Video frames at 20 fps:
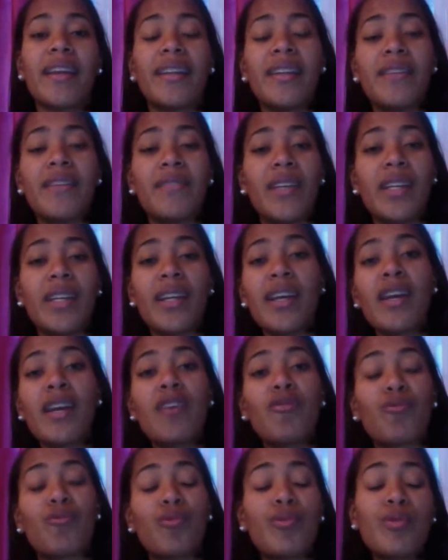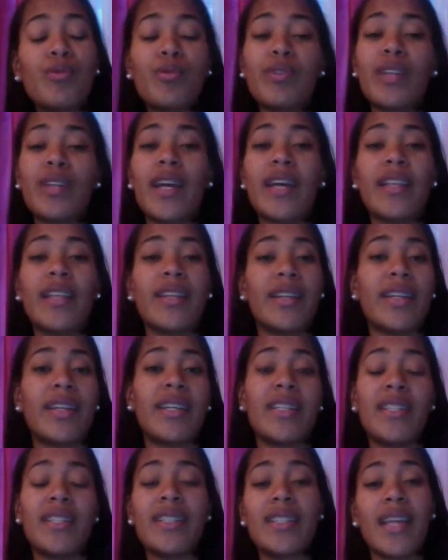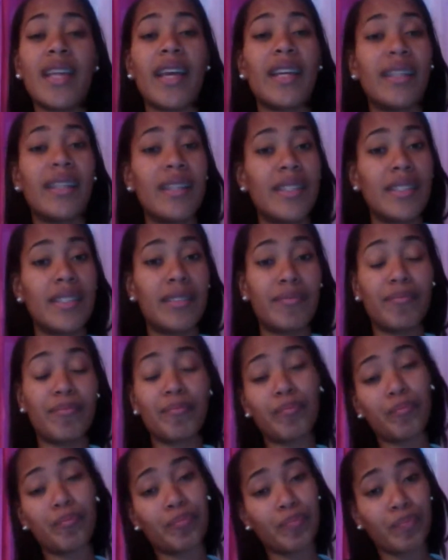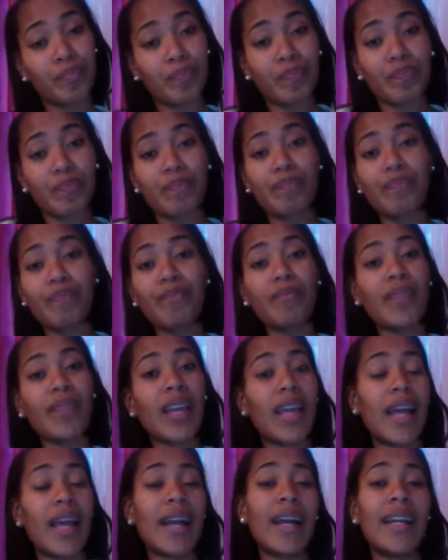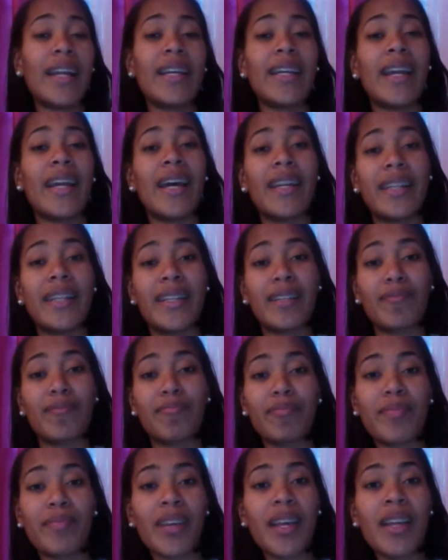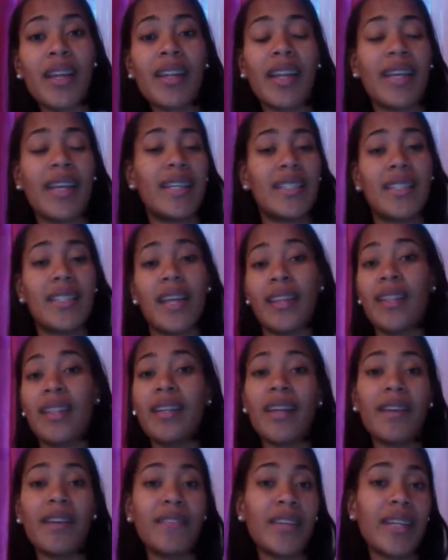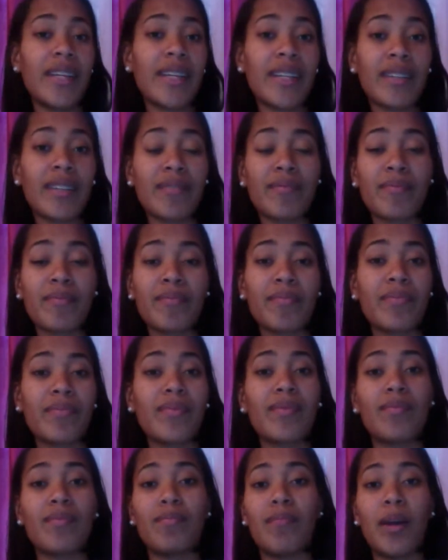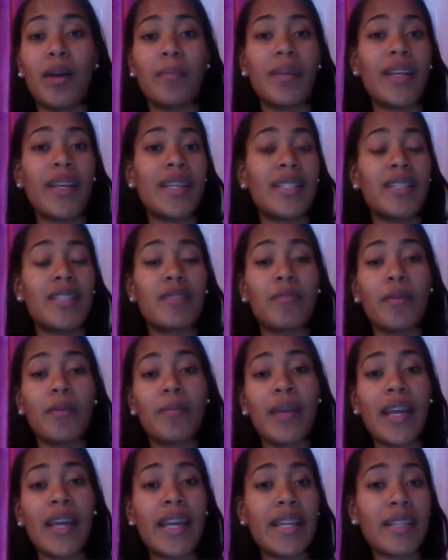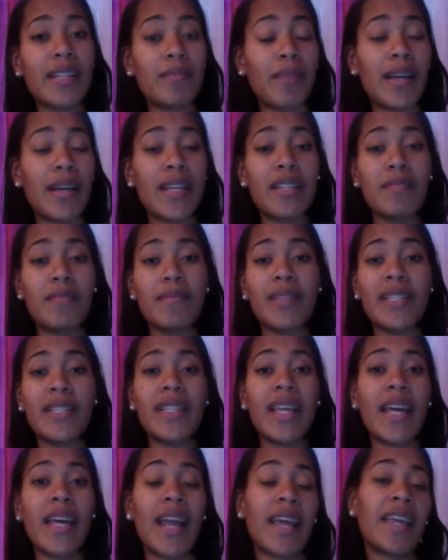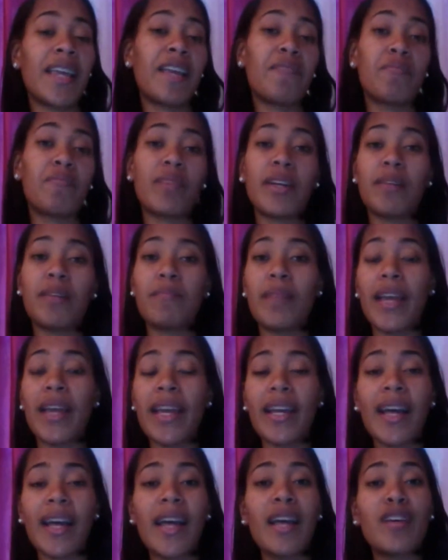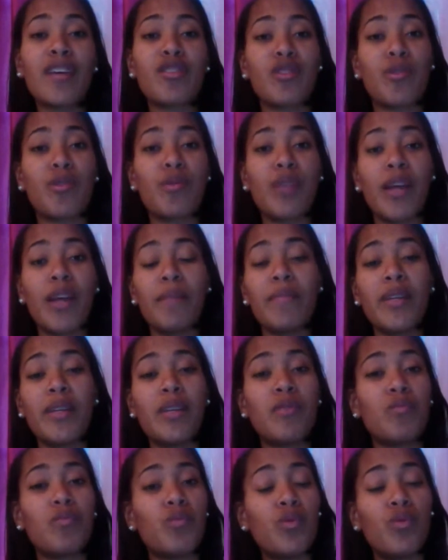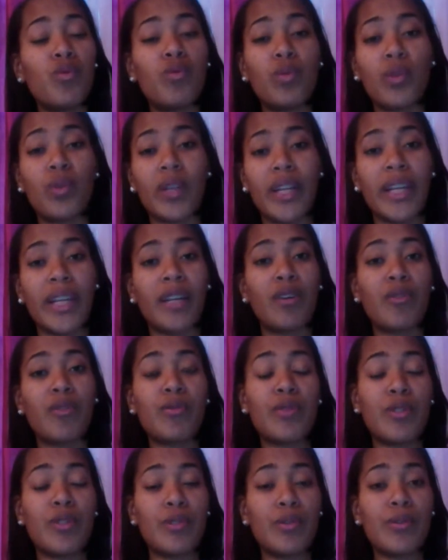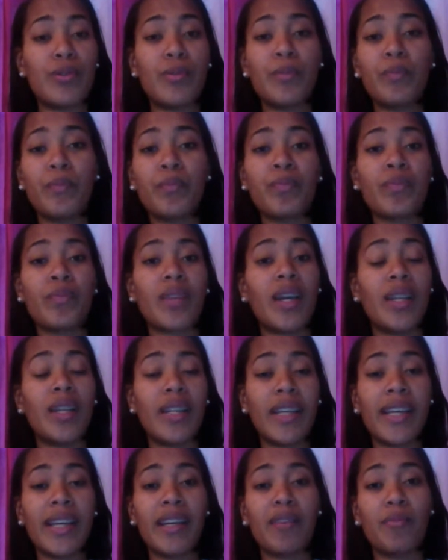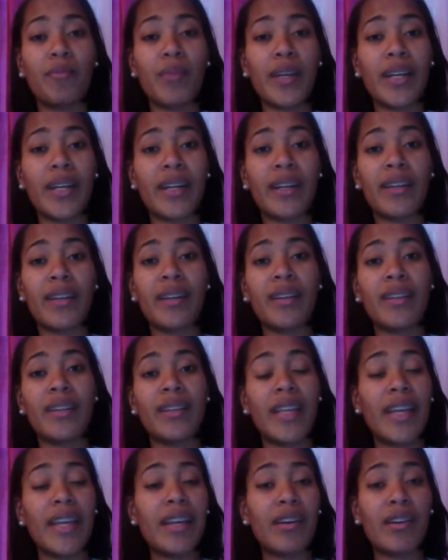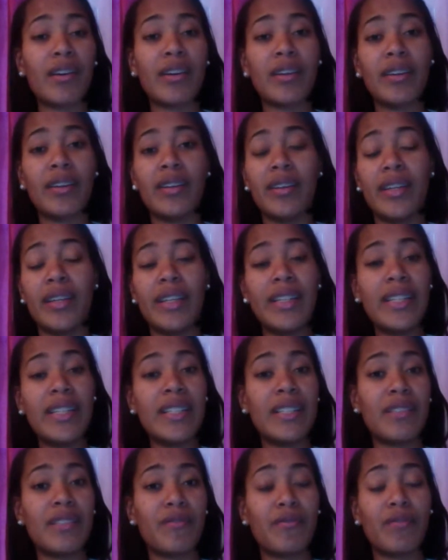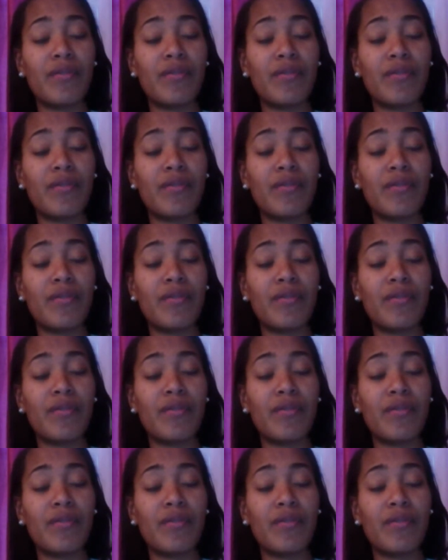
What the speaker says: leave it. Ruth, on the other hand, she's like, listen, I got to get out of here. Like, there's nothing left here. My past is my past. My husband is dead. I can't bring him back. So let me move on and go to a land where they are at least